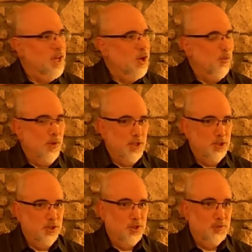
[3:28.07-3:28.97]
which
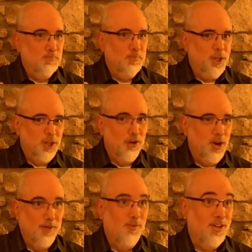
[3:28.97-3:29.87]
is pretty
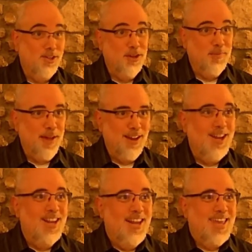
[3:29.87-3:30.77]
gnarly when you think about it
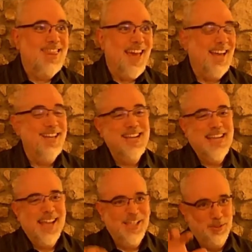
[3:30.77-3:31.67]
like that.
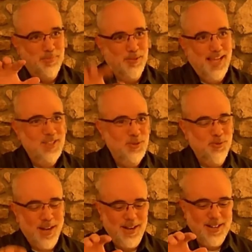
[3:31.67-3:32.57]
It's a place
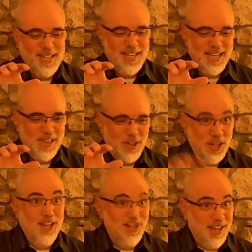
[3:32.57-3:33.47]
where the
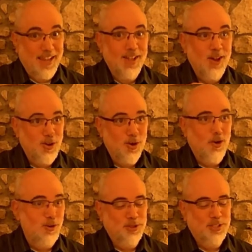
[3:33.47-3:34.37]
killing
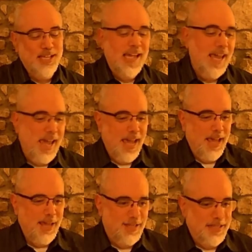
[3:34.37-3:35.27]
occurs.
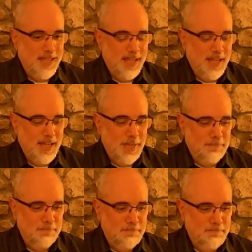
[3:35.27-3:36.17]
And
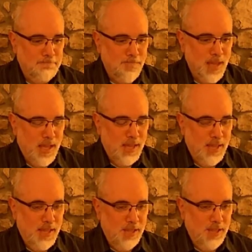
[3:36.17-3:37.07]

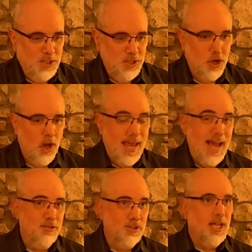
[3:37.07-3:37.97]
this is all
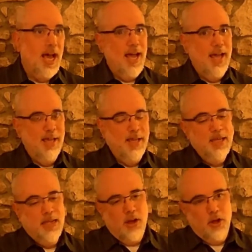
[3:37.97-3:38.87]
outside
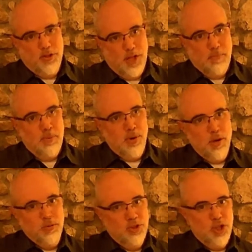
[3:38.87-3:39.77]
on the
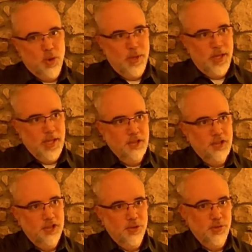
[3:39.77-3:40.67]
approach going
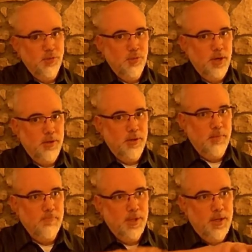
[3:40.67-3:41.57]
into where the
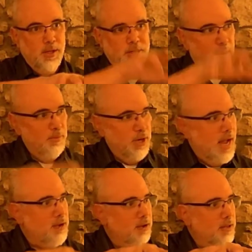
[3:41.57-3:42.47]

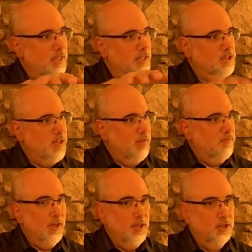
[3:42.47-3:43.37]
tabernacle itself
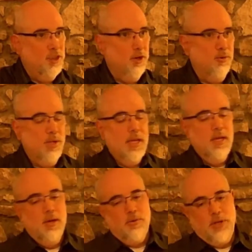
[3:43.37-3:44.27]
is. So
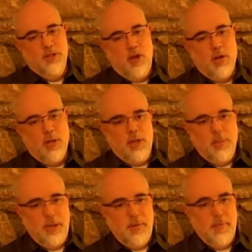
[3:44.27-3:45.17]
we're going to talk a little
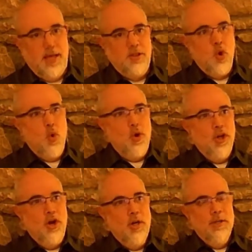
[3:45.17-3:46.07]
bit about the
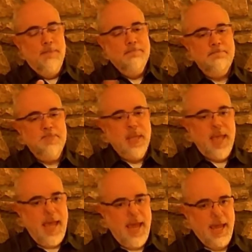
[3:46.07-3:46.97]
courtyard,
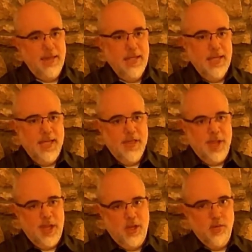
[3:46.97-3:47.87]
and
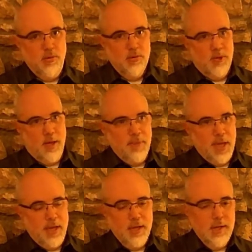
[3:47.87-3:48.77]
then you come
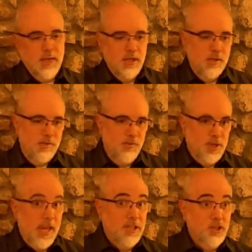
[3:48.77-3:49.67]
in through the
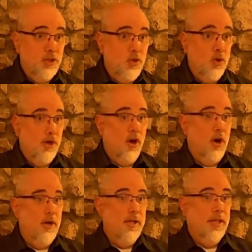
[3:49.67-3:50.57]
gates of the
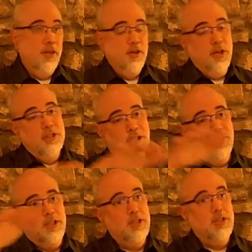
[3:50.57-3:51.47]
courtyard, and then you're going to see
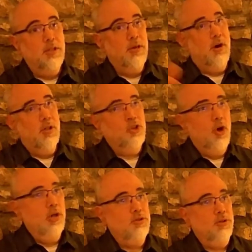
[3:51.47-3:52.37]
this large
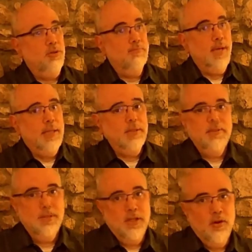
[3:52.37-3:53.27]
altar, about
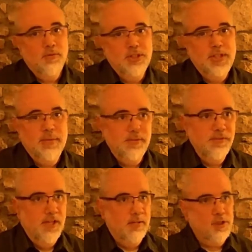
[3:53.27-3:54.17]
a little over 7
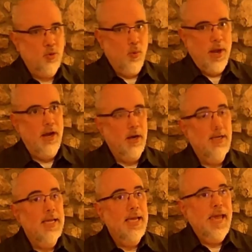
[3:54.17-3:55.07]
feet square
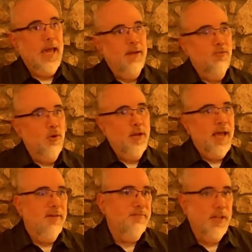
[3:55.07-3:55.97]
and
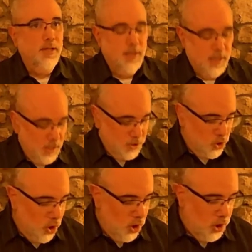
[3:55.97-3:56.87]
4.5 feet
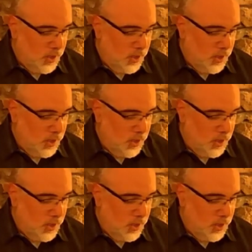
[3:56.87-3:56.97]
tall.